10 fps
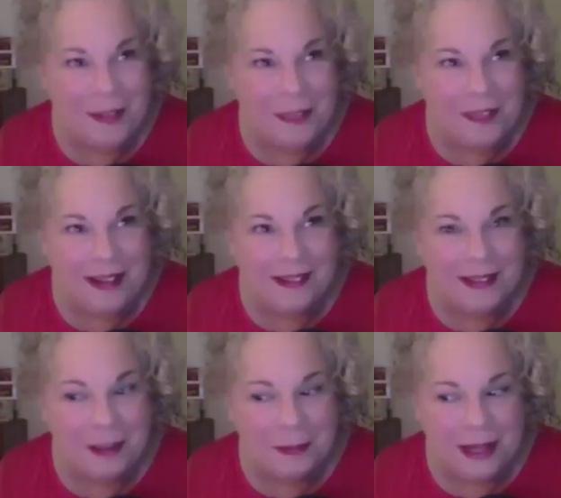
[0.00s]
things
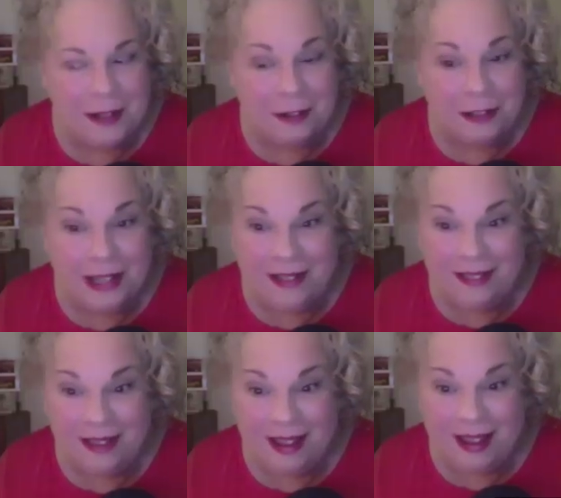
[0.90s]
I'm hearing in
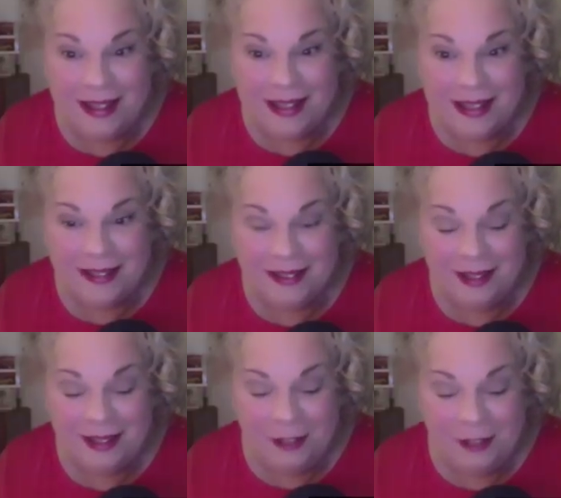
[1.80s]
that,
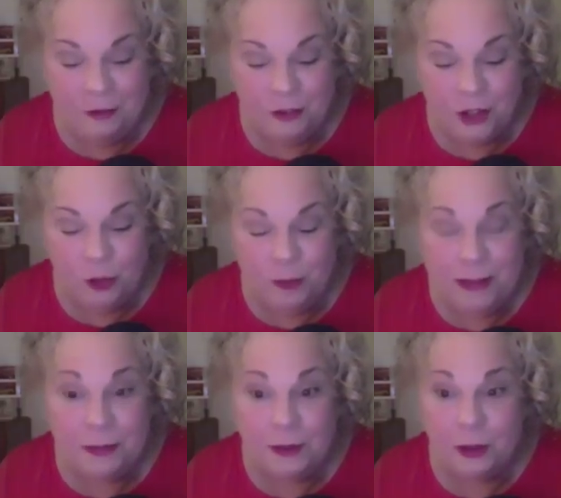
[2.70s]
and few
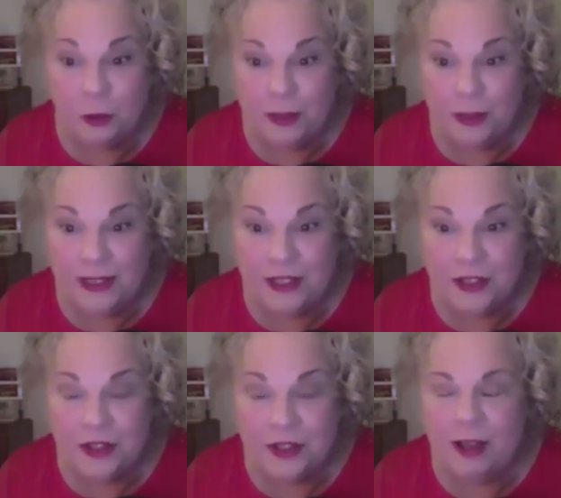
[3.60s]
people are willing to
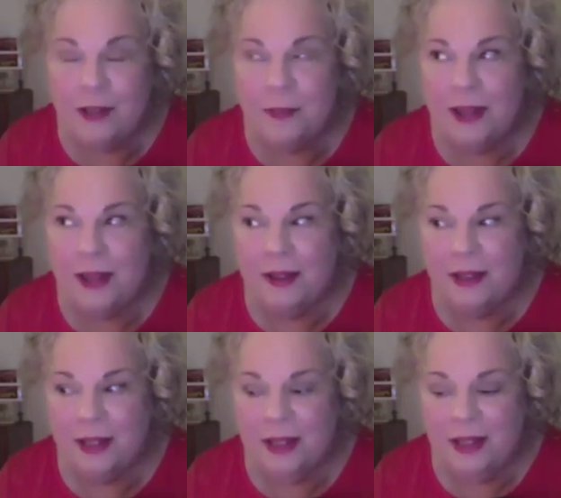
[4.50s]
talk about,
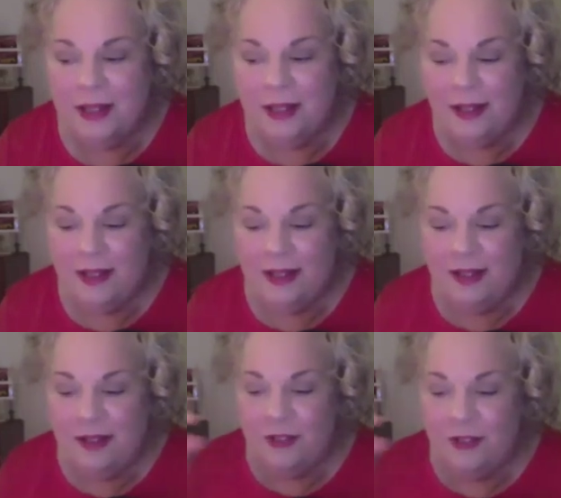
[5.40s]

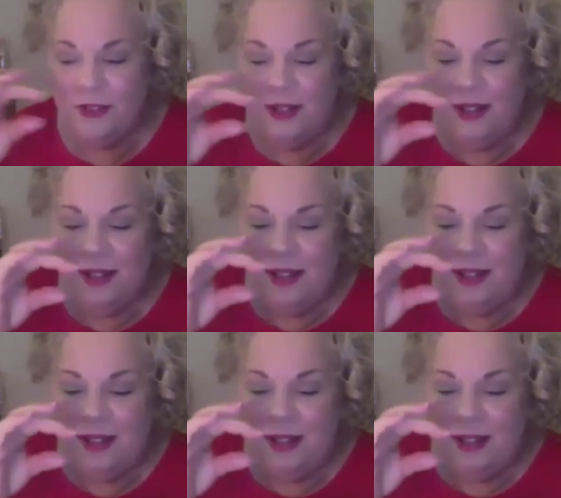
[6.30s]
is
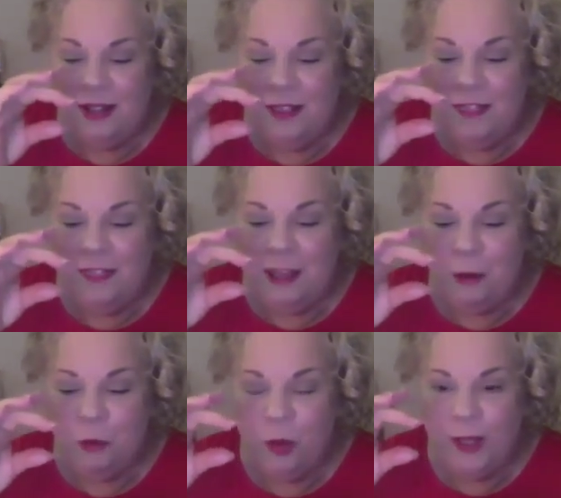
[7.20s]
that
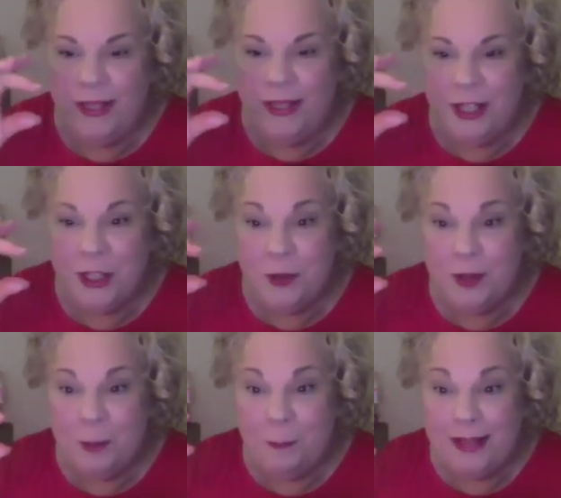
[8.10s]
wanting to
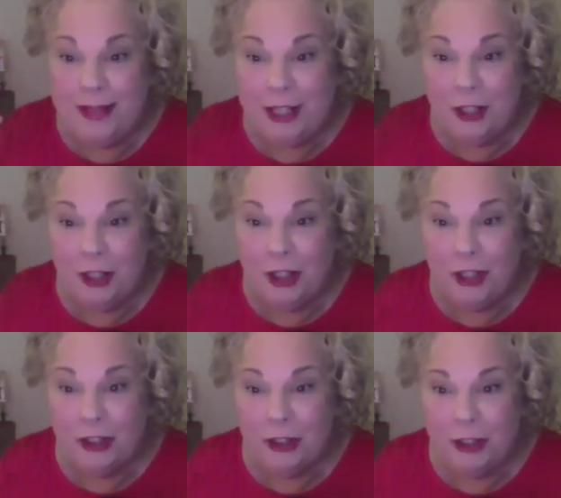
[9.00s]
appear
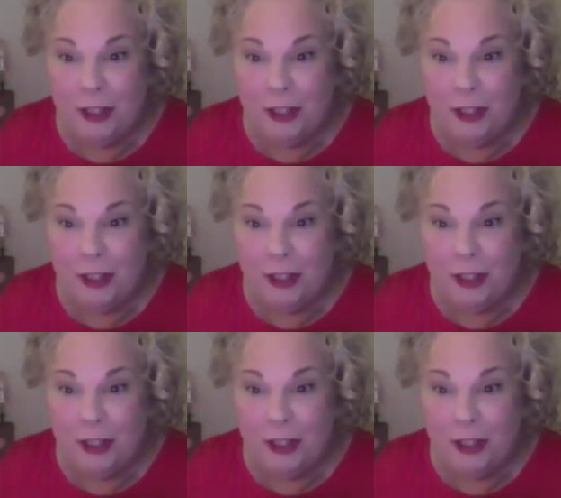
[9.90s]
good,